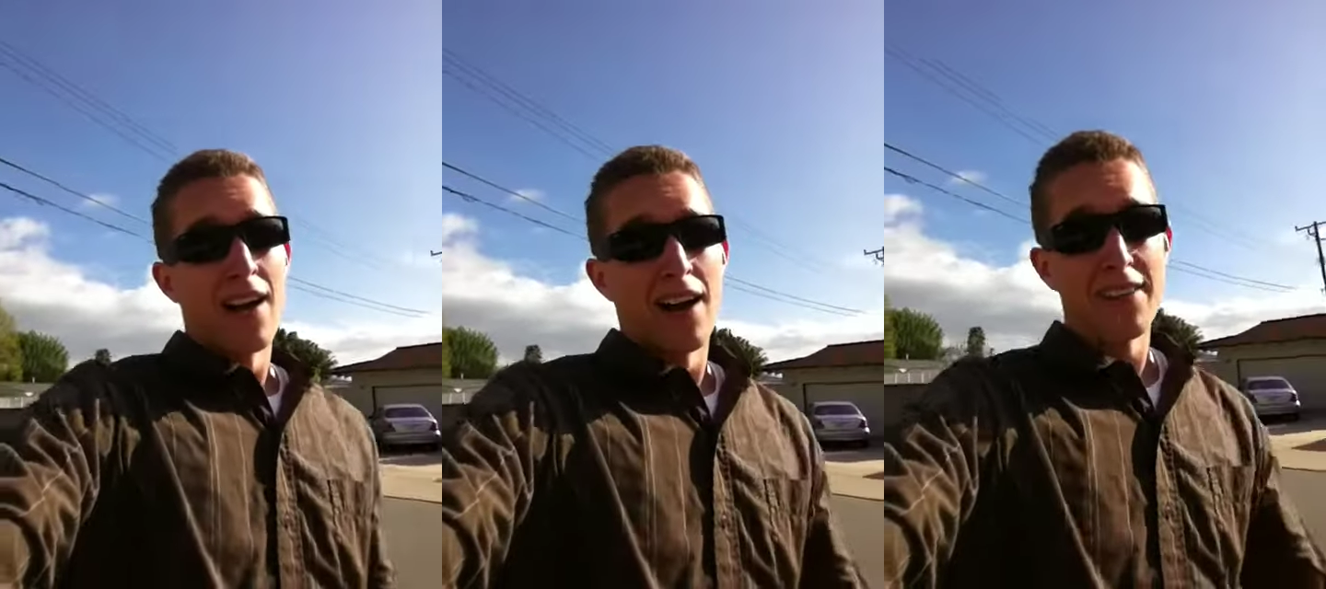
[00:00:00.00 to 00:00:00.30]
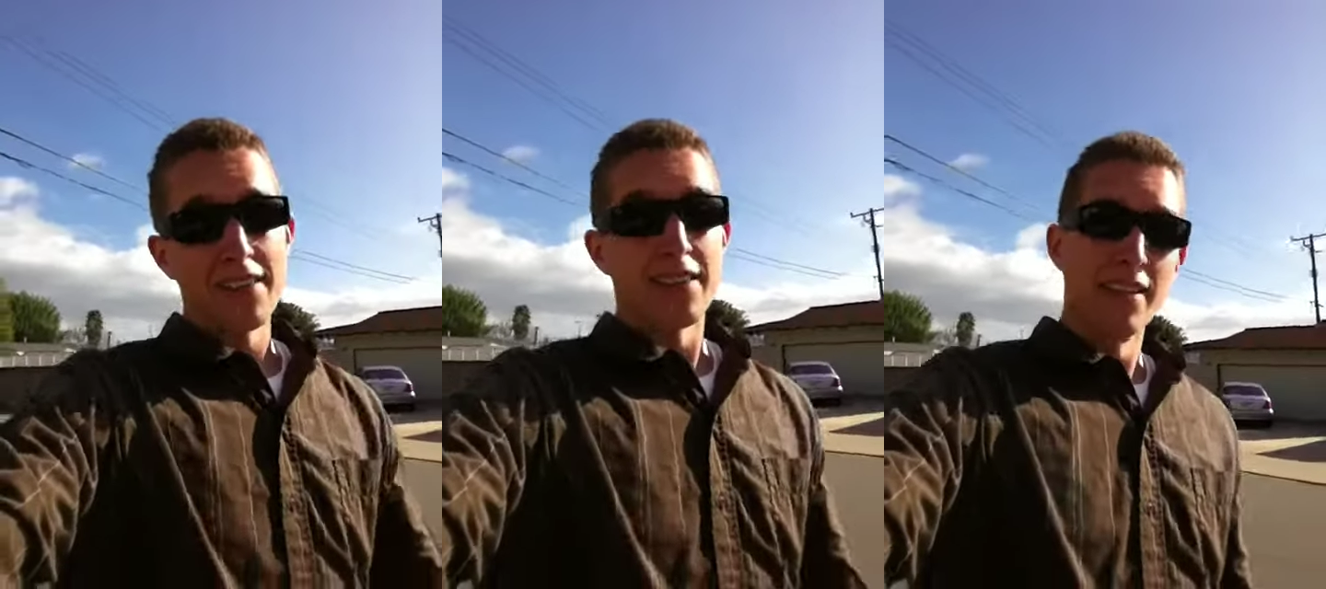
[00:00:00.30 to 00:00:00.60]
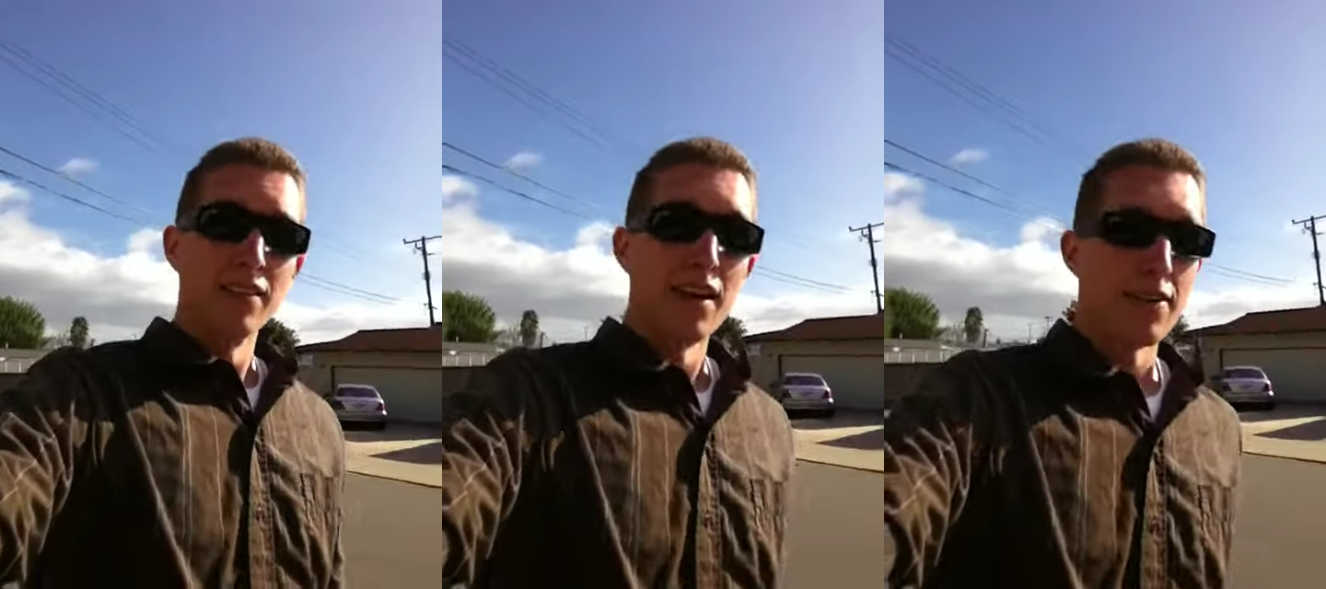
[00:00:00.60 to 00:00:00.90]
I think,
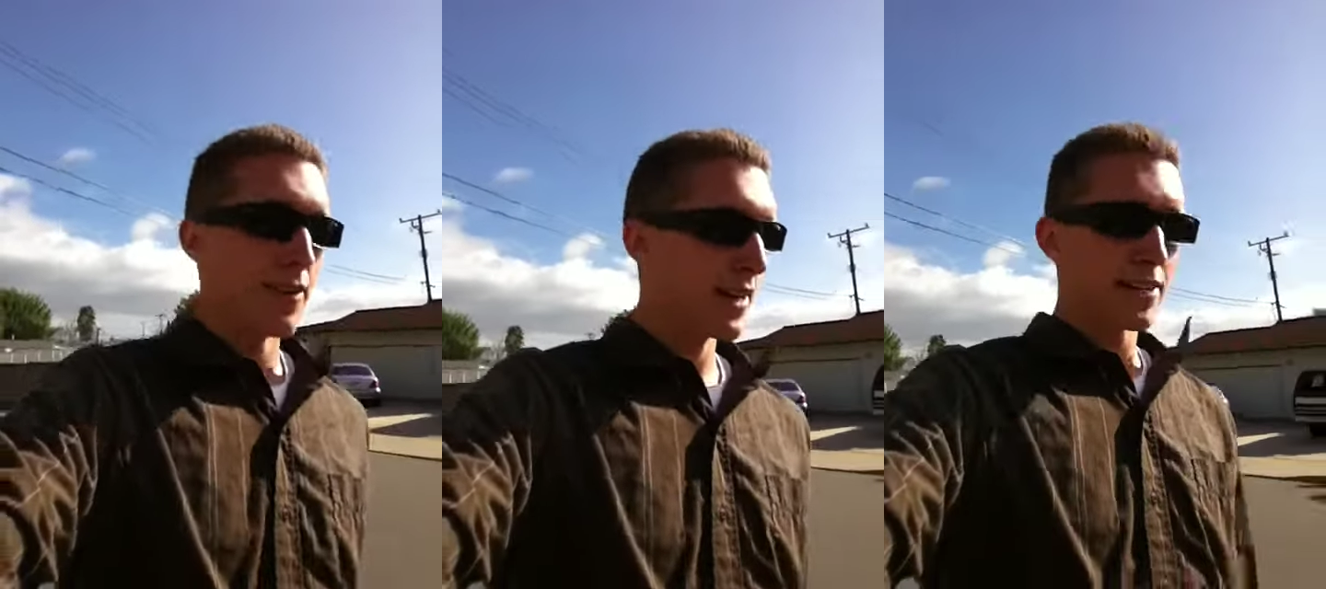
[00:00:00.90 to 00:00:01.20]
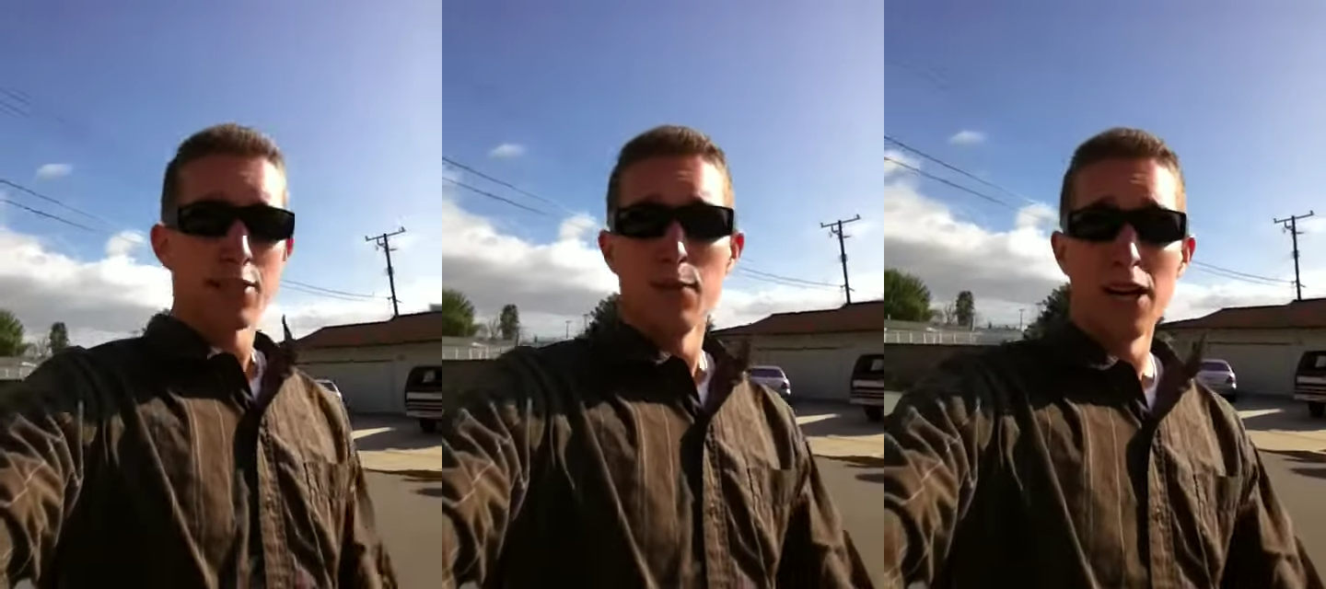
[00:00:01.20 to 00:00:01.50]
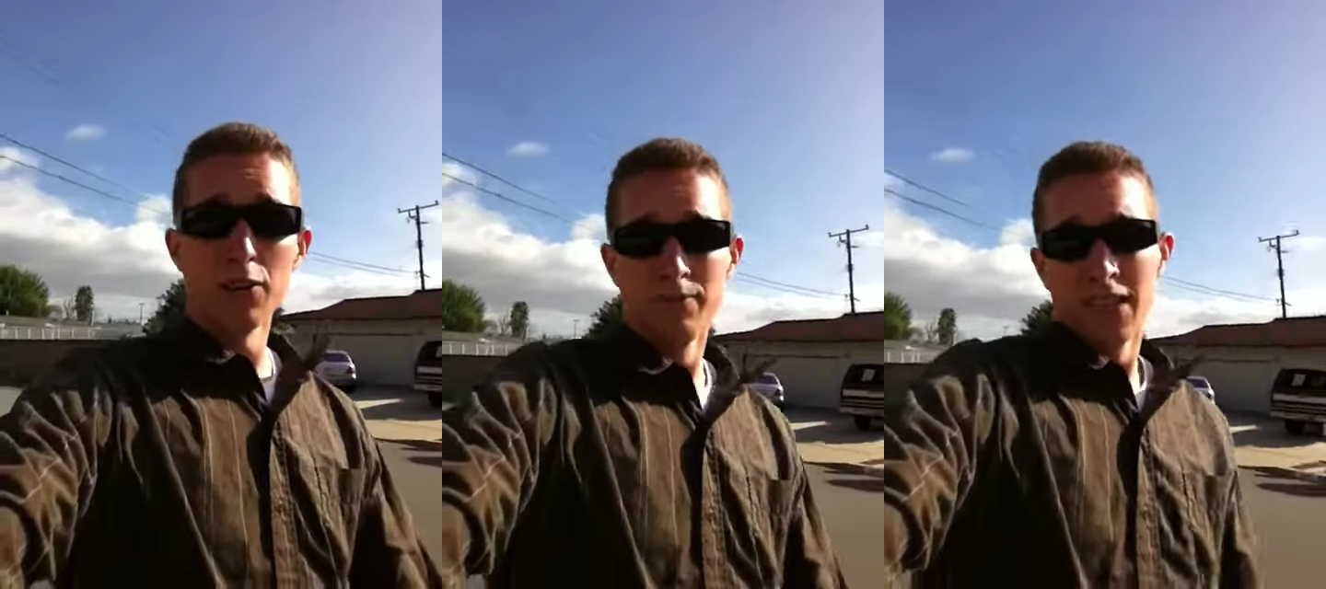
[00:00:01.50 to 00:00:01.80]
in life.
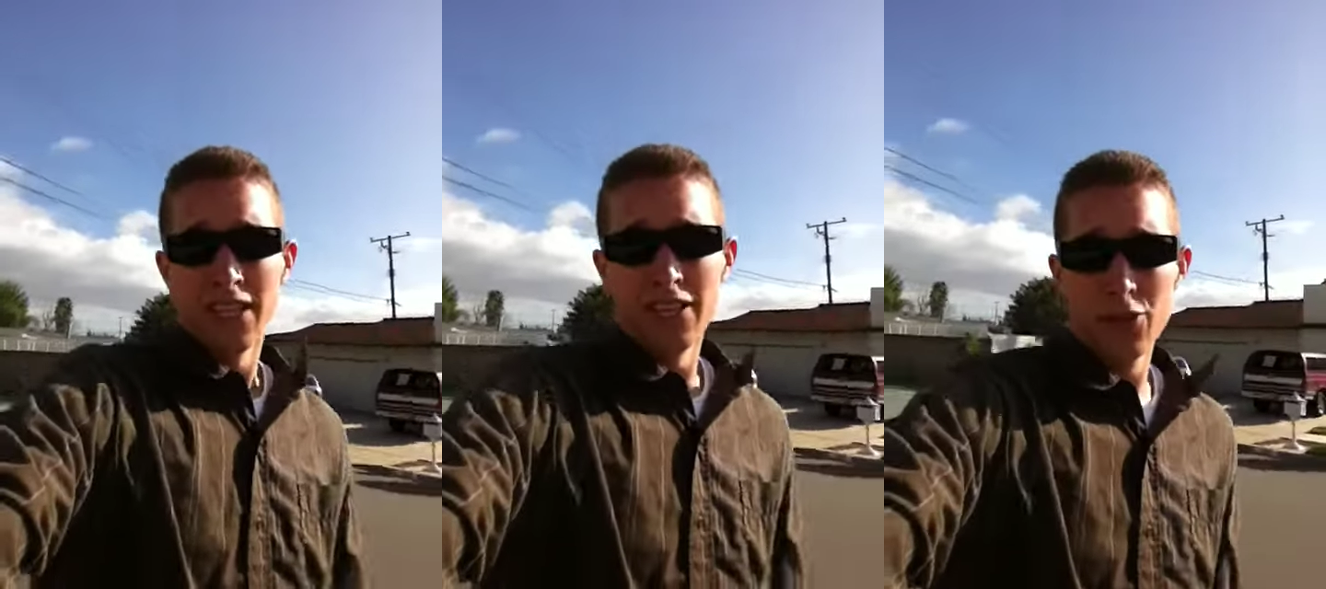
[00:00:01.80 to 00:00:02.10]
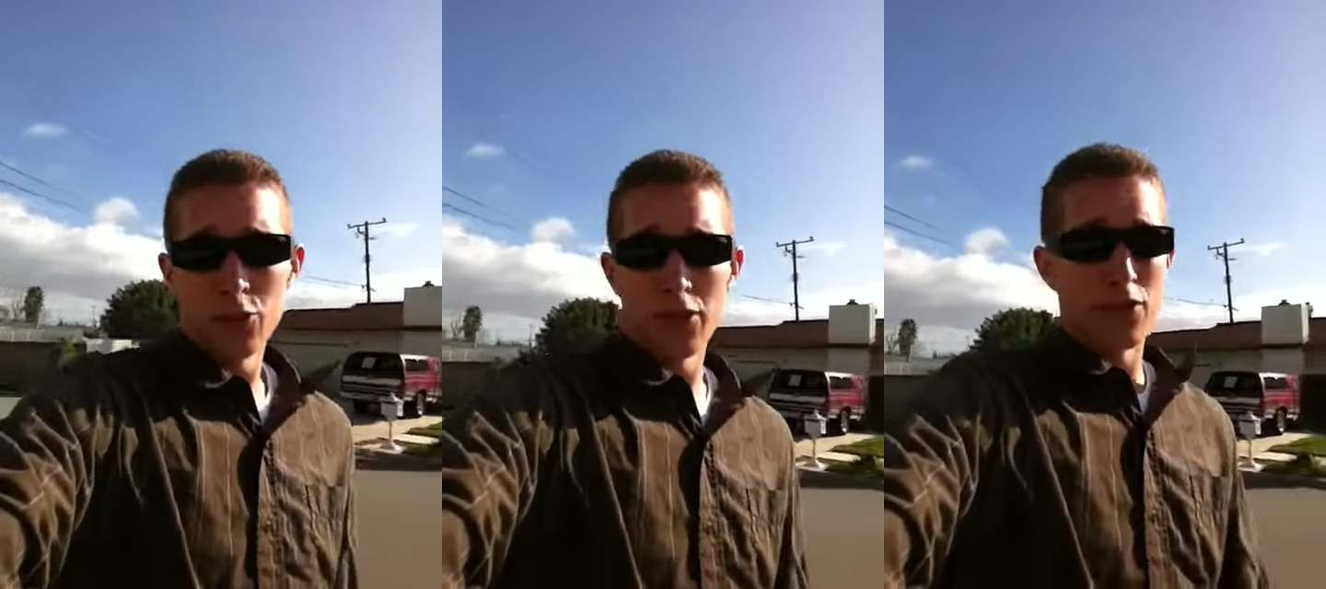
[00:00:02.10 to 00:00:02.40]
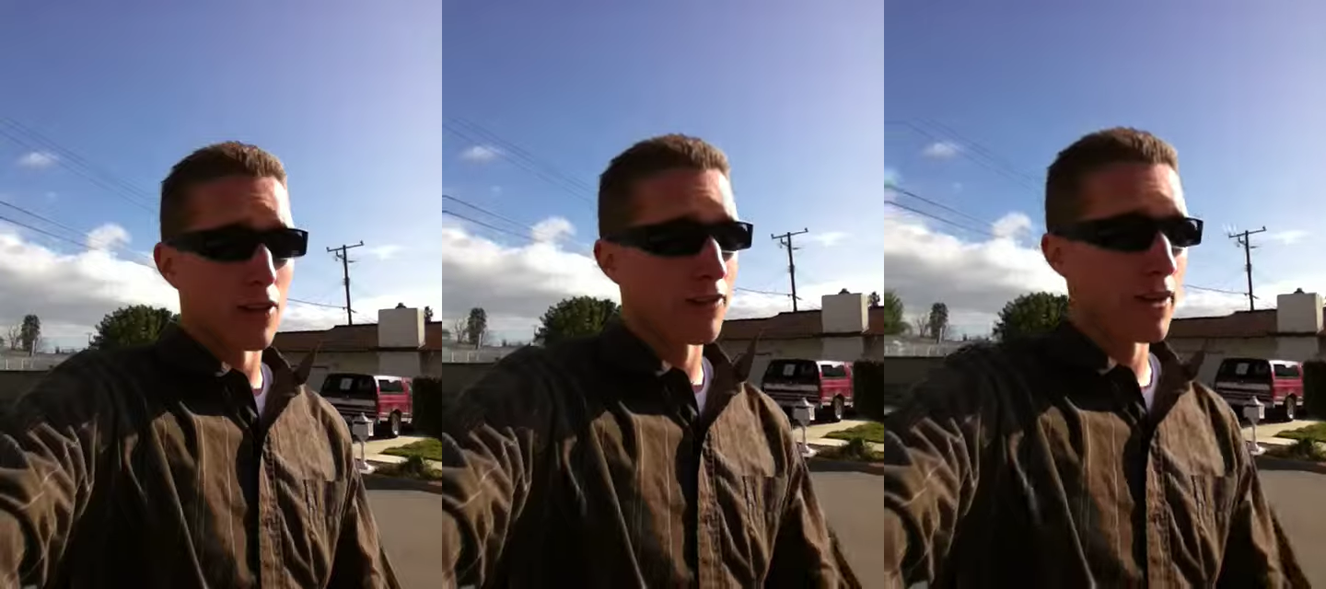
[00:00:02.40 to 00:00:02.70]
Smile, enjoy
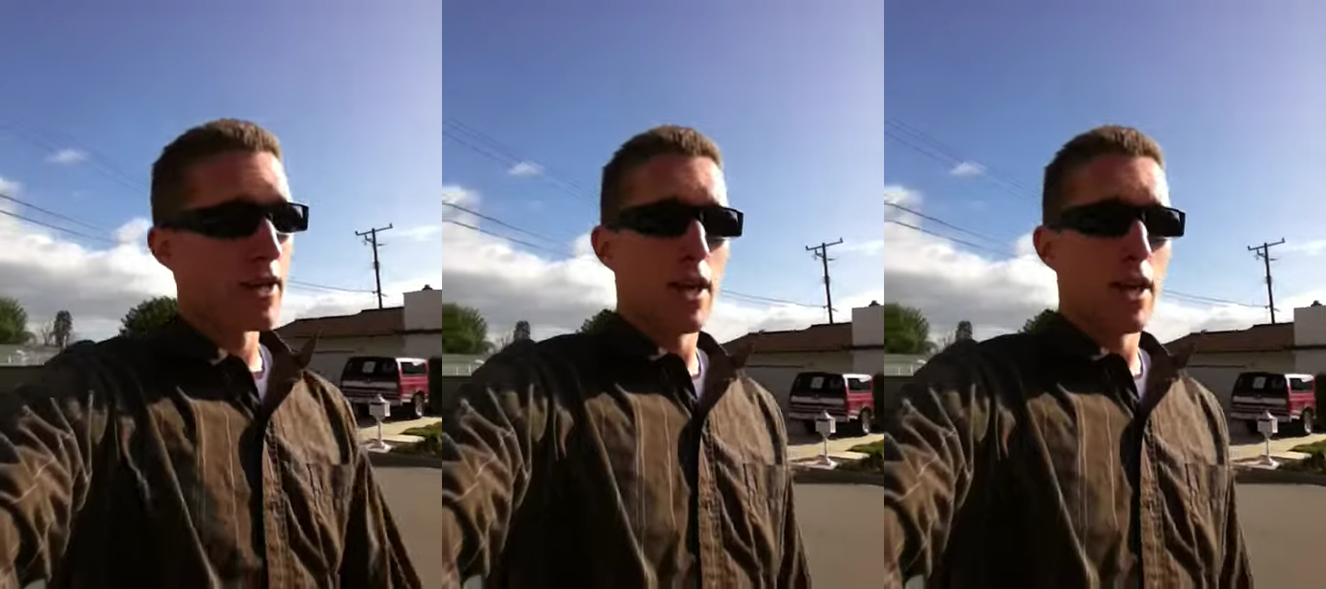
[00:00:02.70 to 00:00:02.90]
yourself.